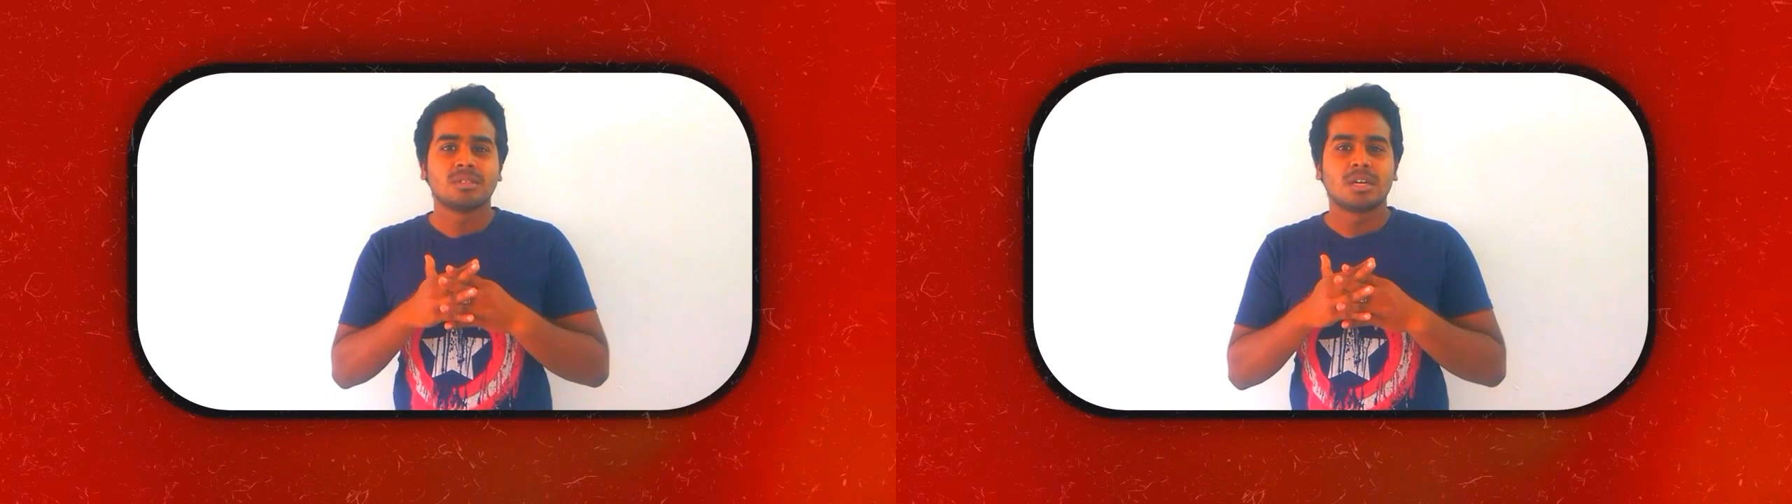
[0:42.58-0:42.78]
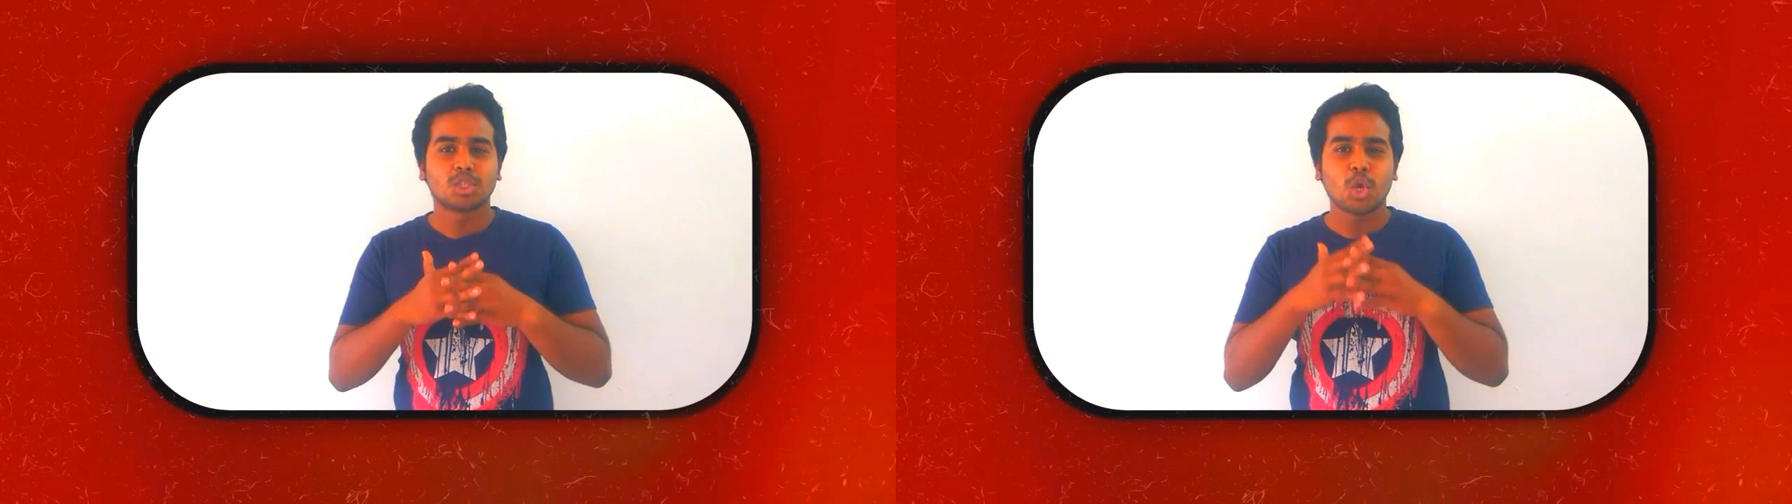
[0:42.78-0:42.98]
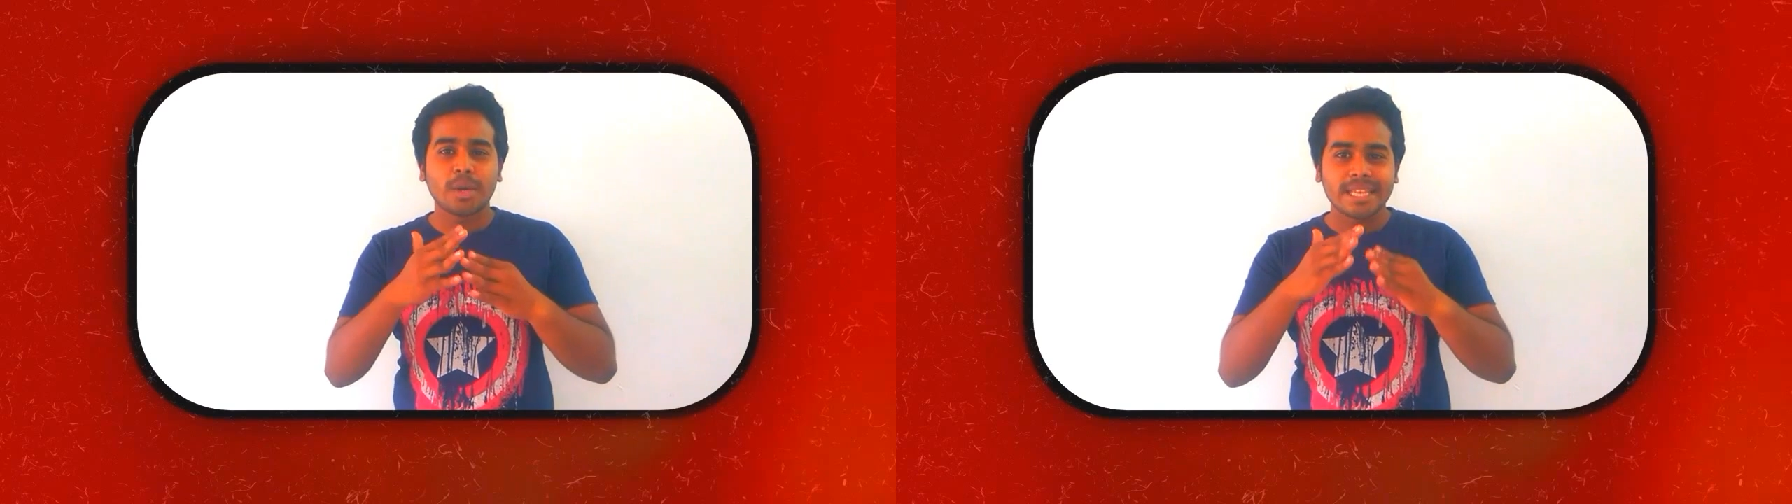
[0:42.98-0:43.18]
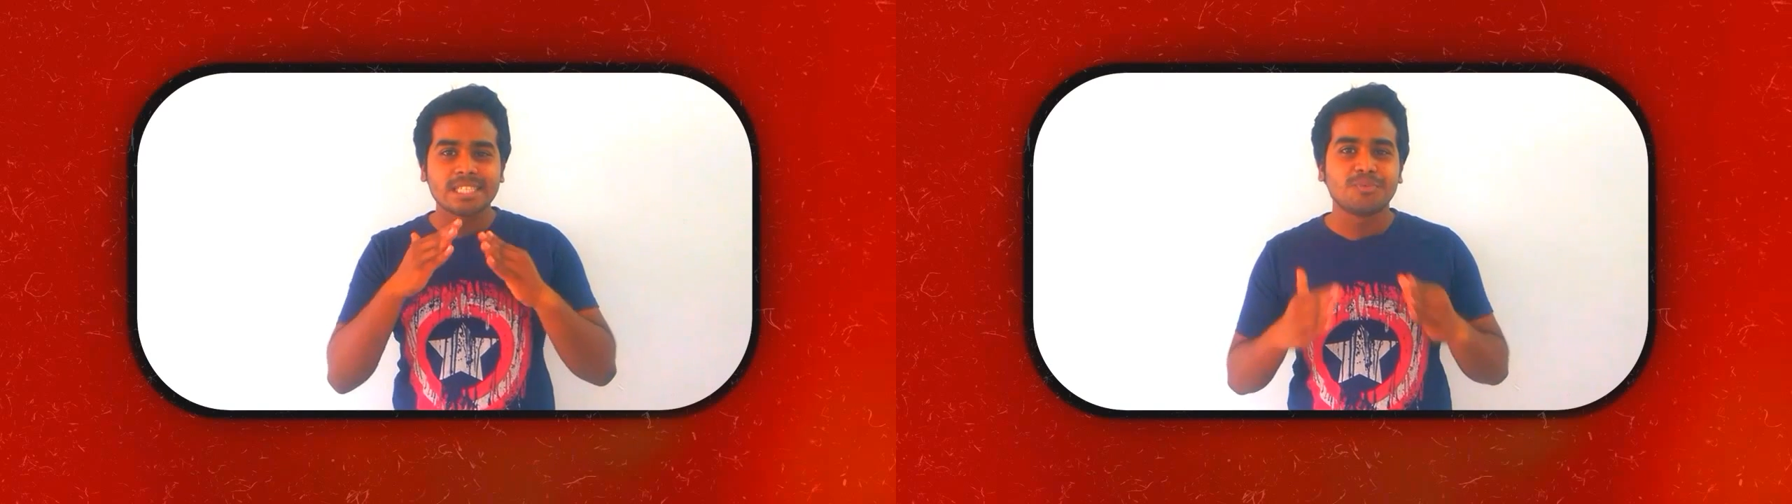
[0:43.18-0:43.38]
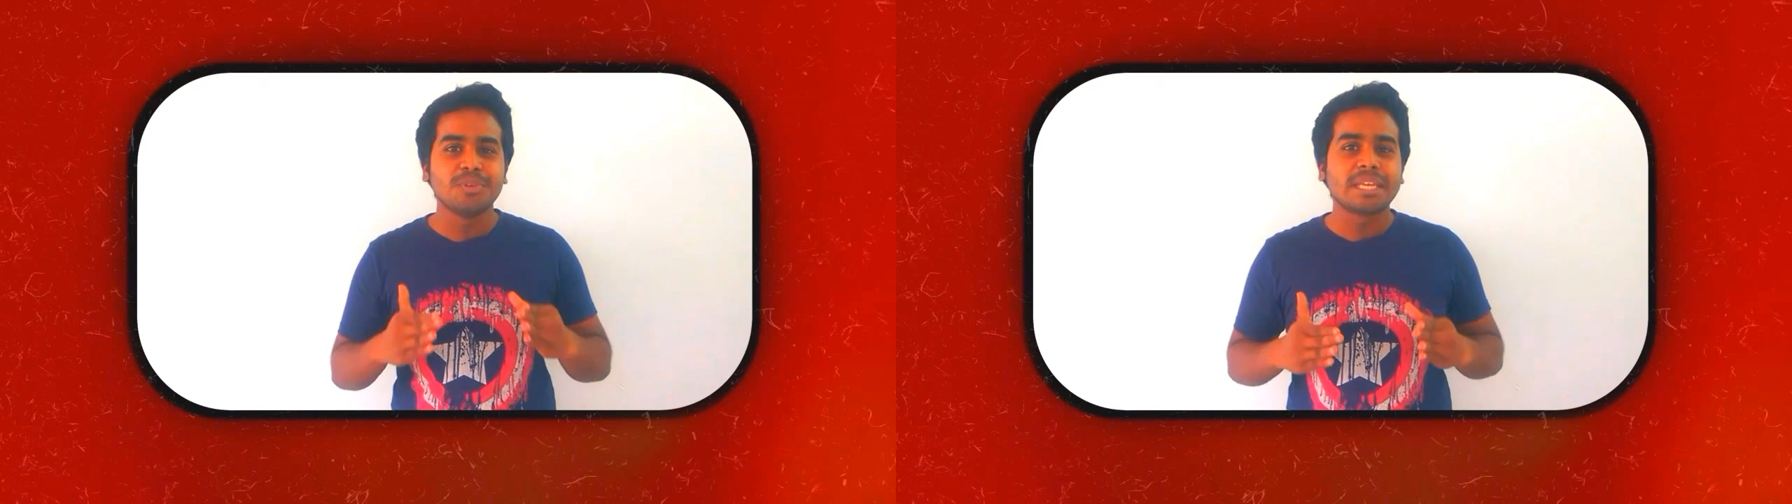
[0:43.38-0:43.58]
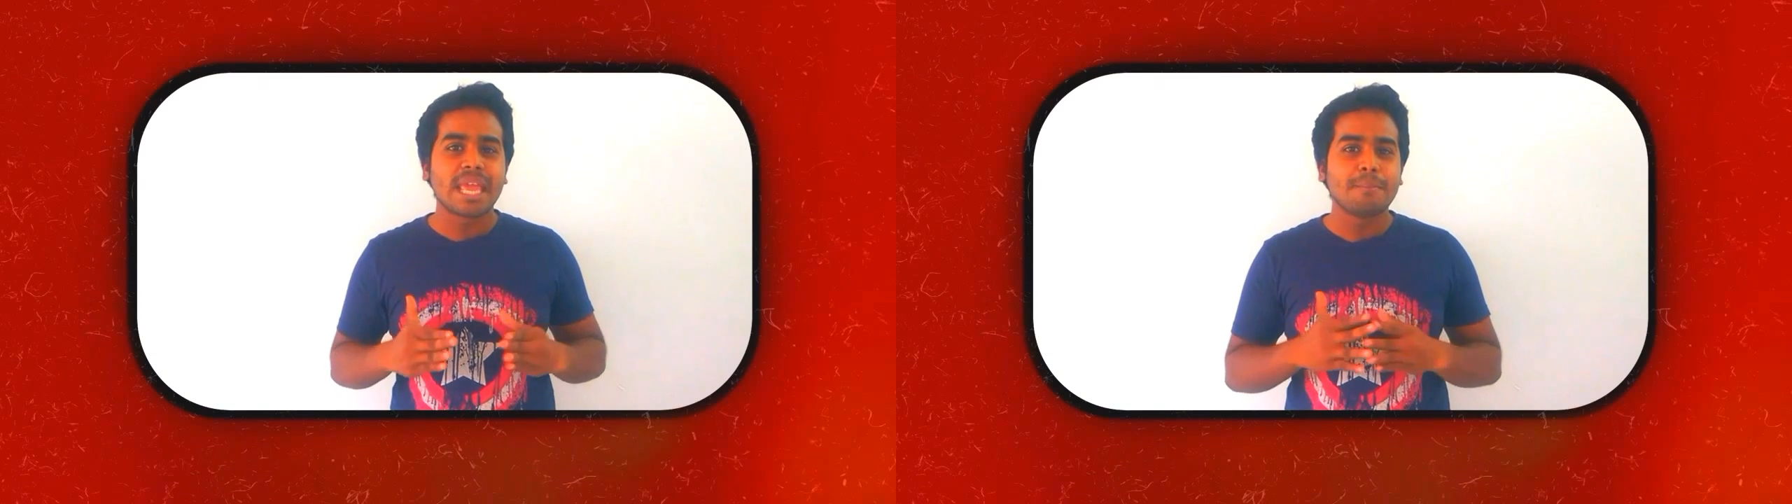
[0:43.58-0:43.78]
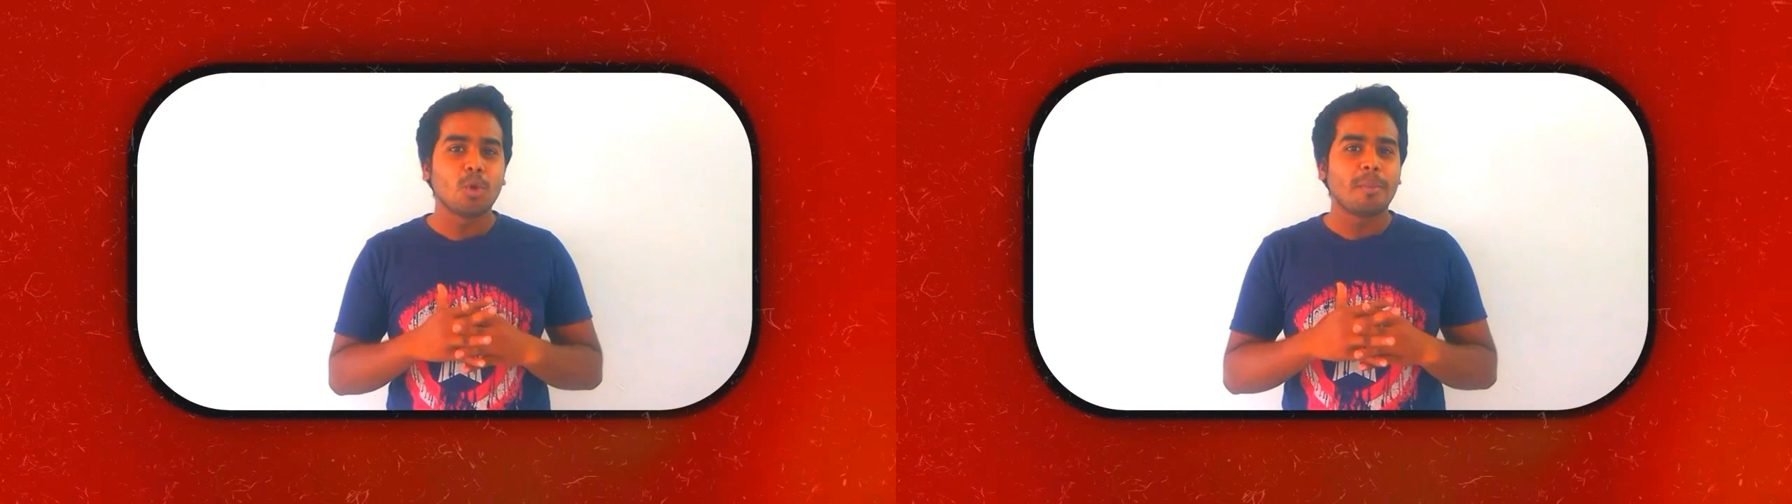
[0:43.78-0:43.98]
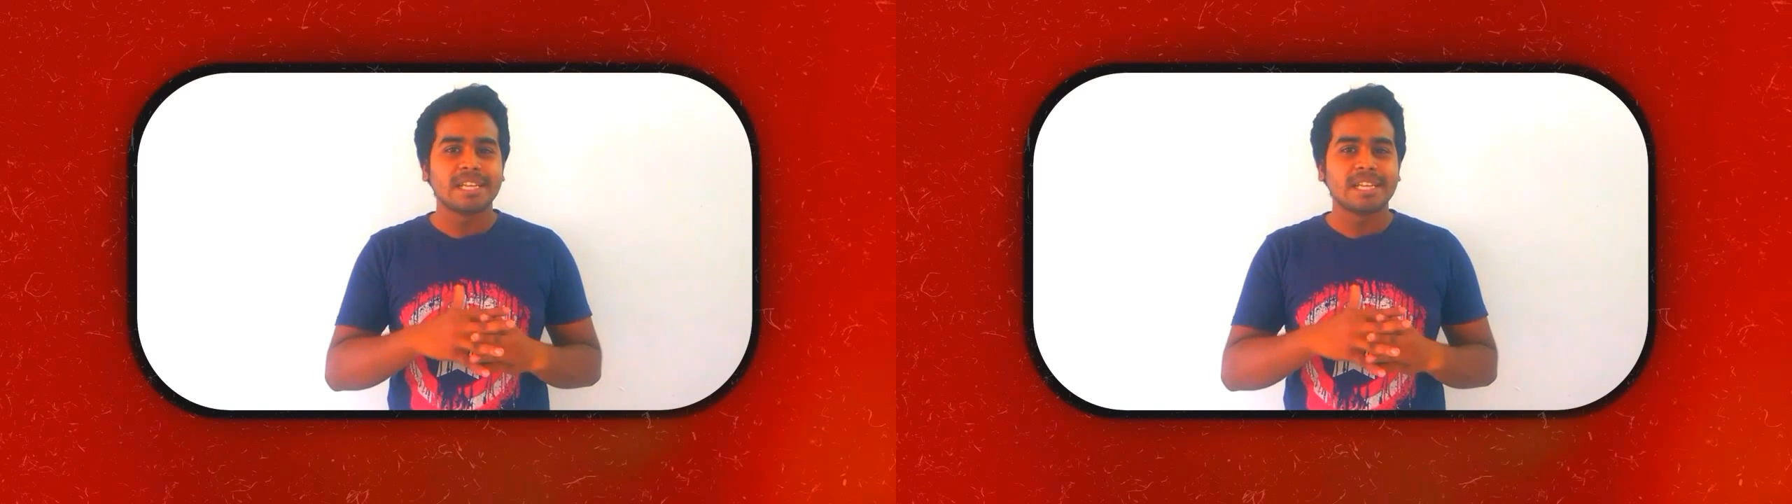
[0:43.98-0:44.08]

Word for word: a short and sweet cameo